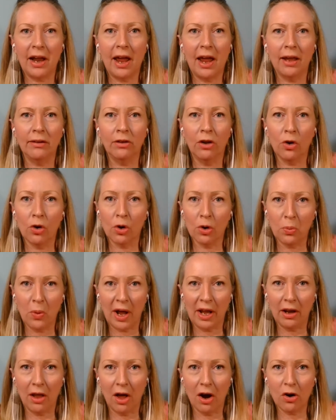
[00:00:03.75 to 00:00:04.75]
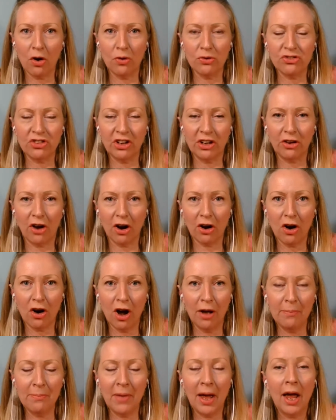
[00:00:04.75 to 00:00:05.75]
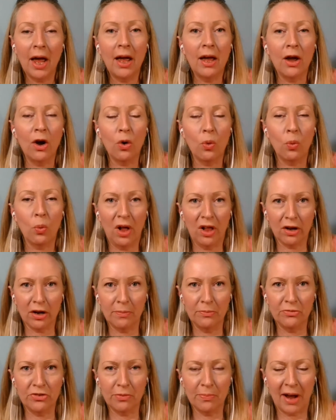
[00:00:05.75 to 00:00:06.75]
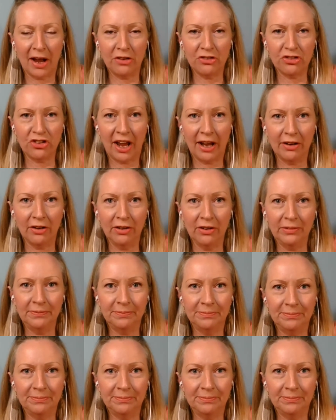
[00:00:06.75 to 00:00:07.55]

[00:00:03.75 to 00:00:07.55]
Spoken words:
and laurawhitelawcoaching.com. Welcome to my channel.